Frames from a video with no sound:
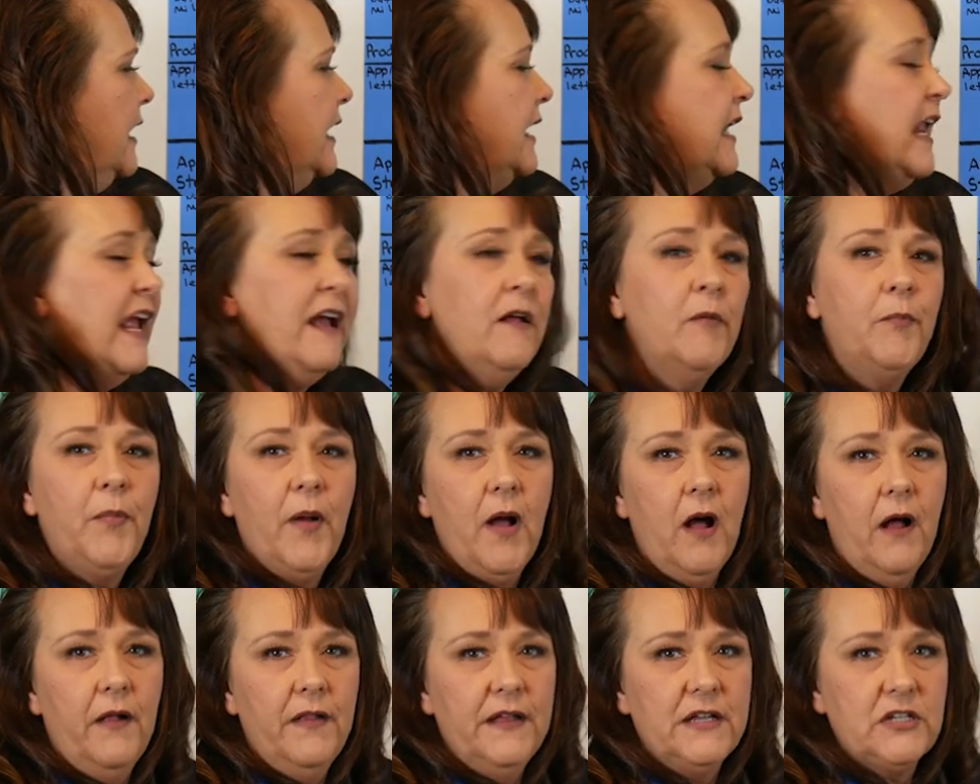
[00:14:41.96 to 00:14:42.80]
Nail
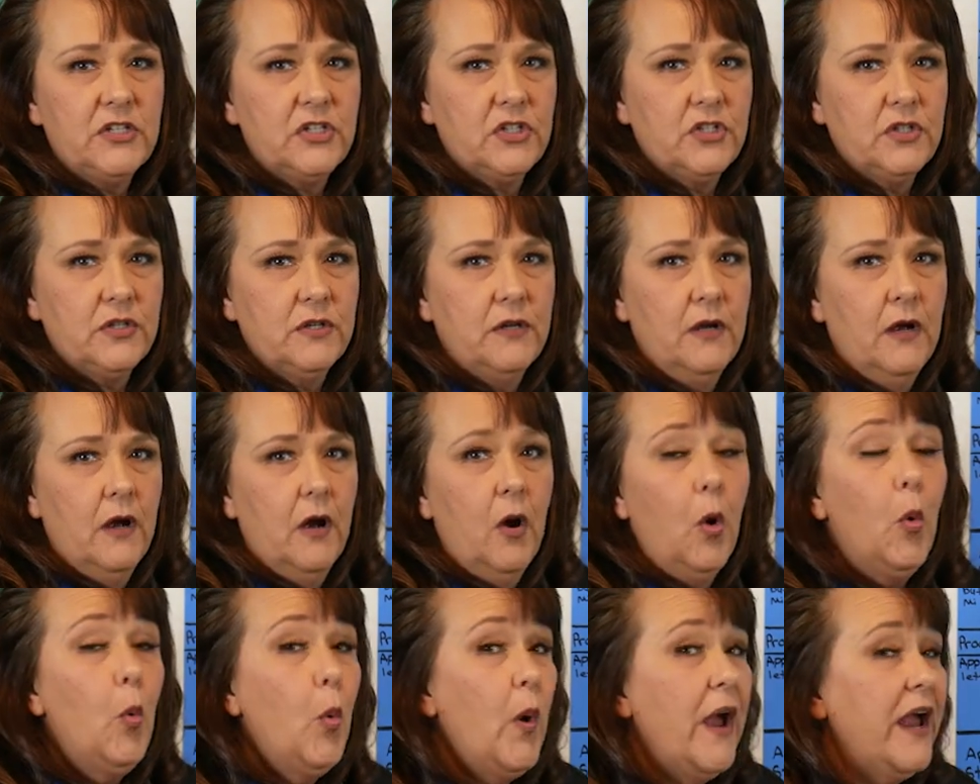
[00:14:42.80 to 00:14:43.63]
polish.
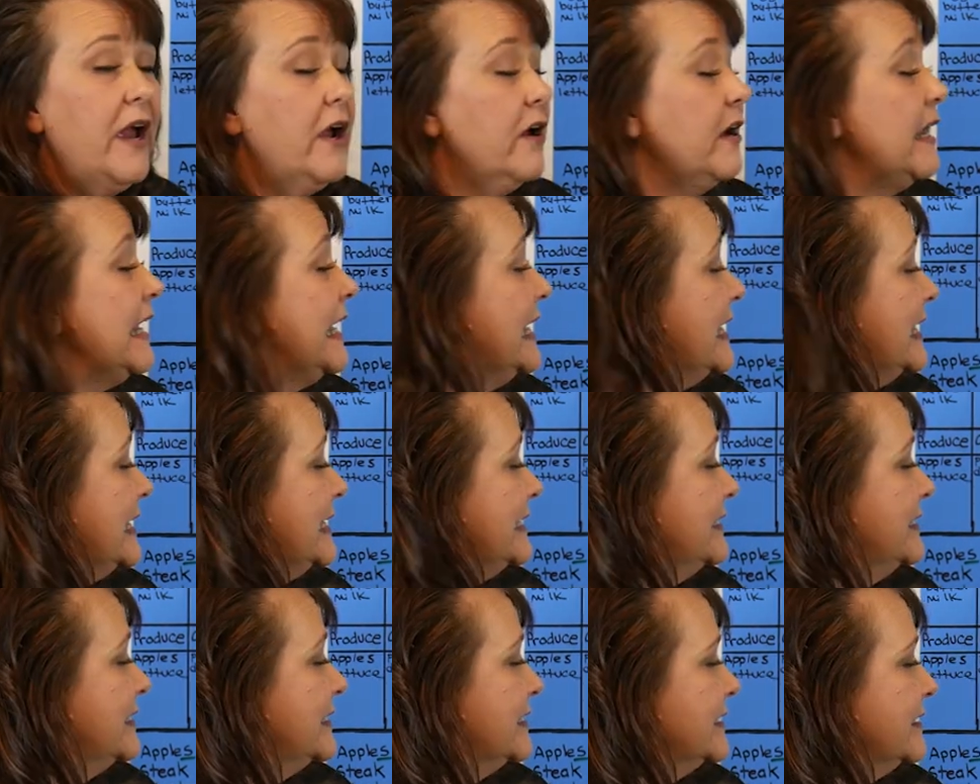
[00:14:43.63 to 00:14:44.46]
Where
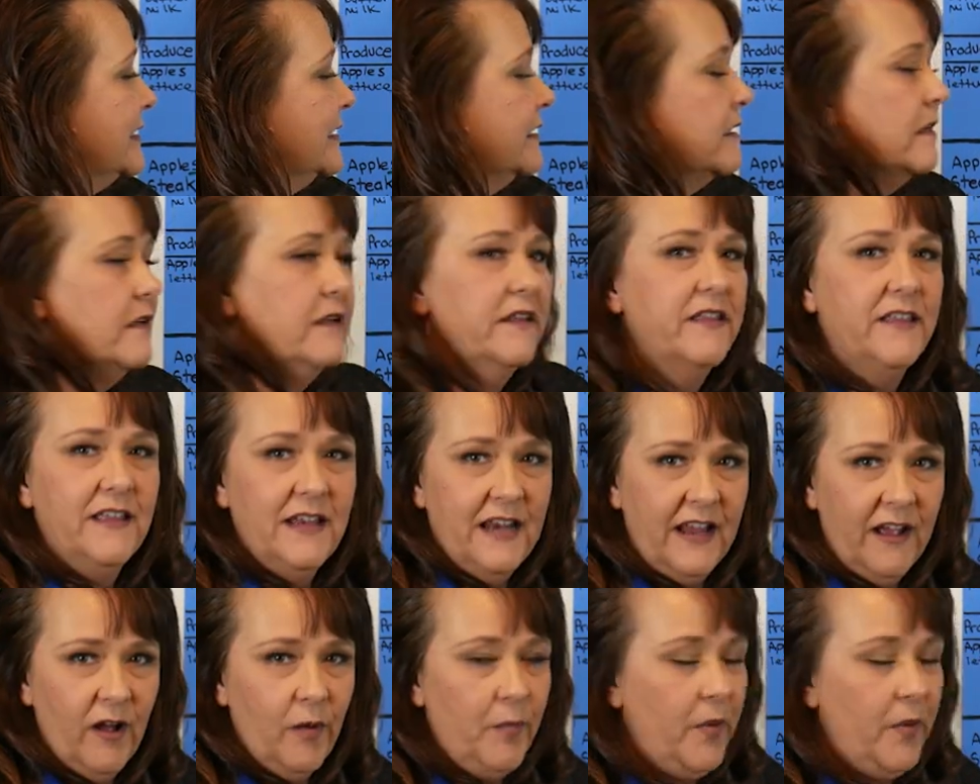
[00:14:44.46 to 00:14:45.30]
is the nail